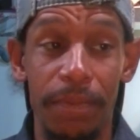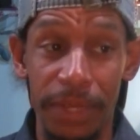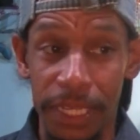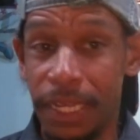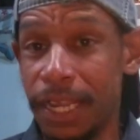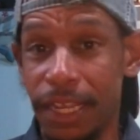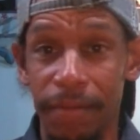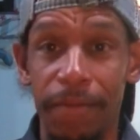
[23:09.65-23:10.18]
it's
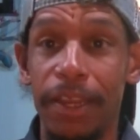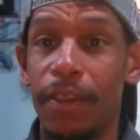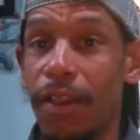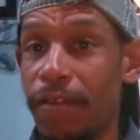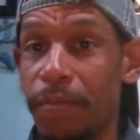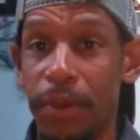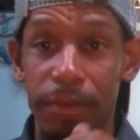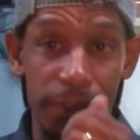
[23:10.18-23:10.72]
the ninth video
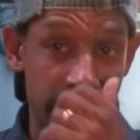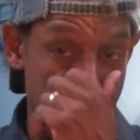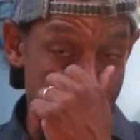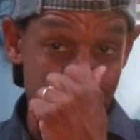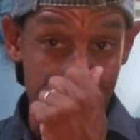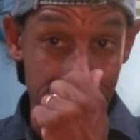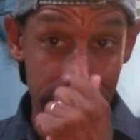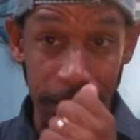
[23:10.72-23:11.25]
I've posted
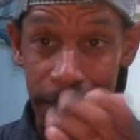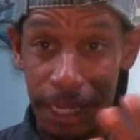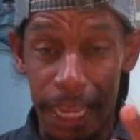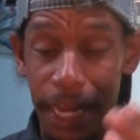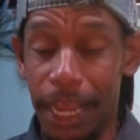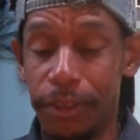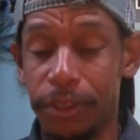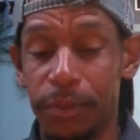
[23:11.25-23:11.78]
since
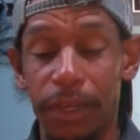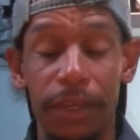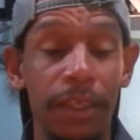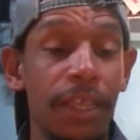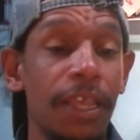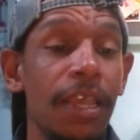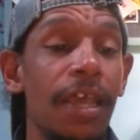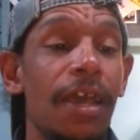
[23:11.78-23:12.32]
announcement.
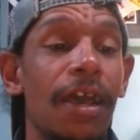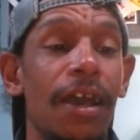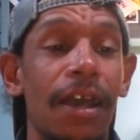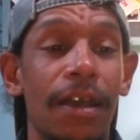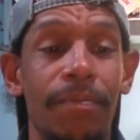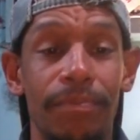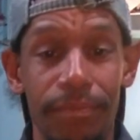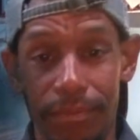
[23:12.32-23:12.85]

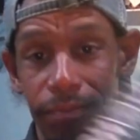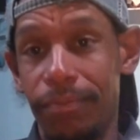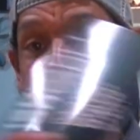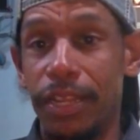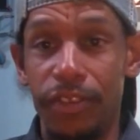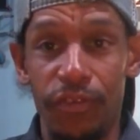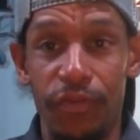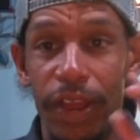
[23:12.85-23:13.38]
Uh, it
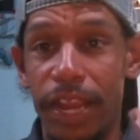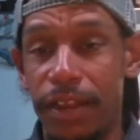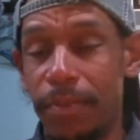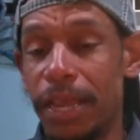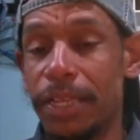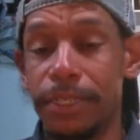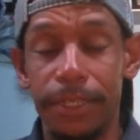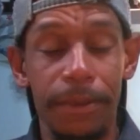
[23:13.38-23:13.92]
is
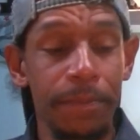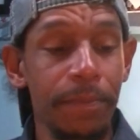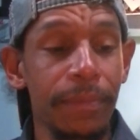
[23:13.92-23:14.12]
randomized.